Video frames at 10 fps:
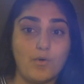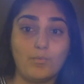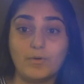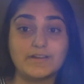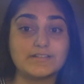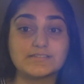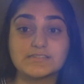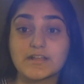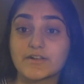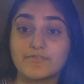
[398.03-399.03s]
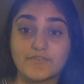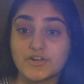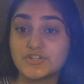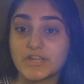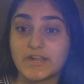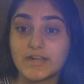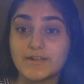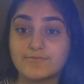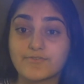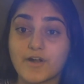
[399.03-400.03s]
what is the conversion
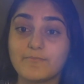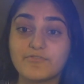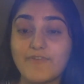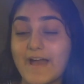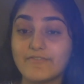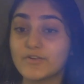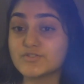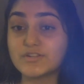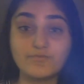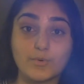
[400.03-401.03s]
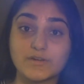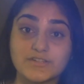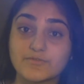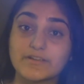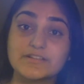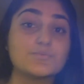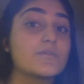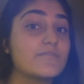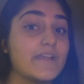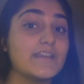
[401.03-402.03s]
from 540 degrees to a
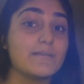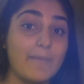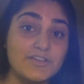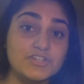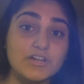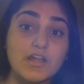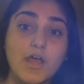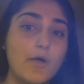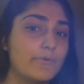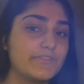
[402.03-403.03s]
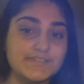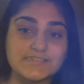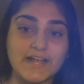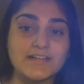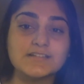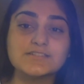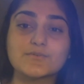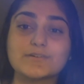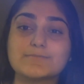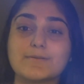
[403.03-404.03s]
radian measure, within seconds you're
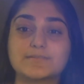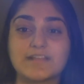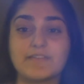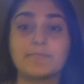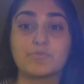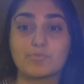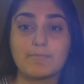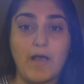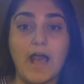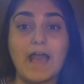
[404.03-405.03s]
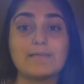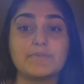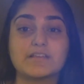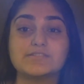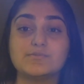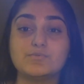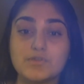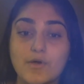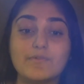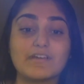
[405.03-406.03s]
going to be able to tell them 3 pi because you
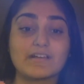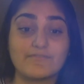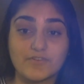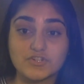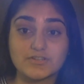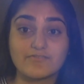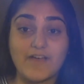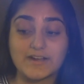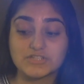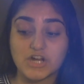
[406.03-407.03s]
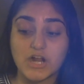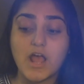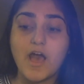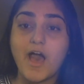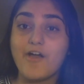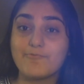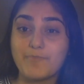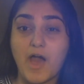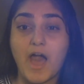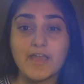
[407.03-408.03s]
know that conversion factor of
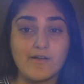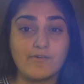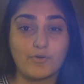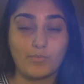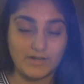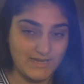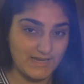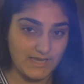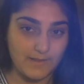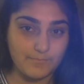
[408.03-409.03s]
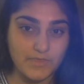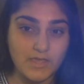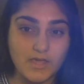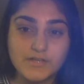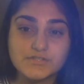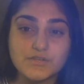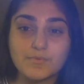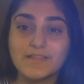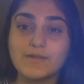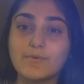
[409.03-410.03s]
pi over 180. So you
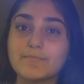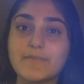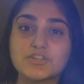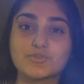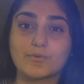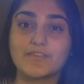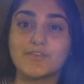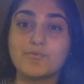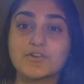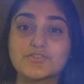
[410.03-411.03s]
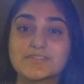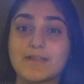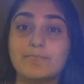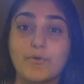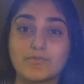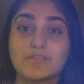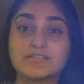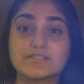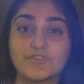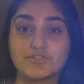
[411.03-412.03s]
really want to make sure that you understand both of
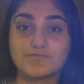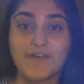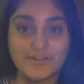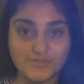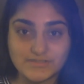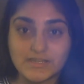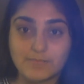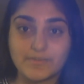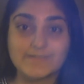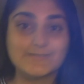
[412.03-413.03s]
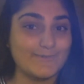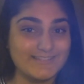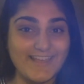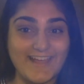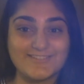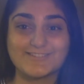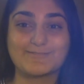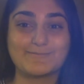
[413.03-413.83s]
these conversion factors deeply. So once again, just to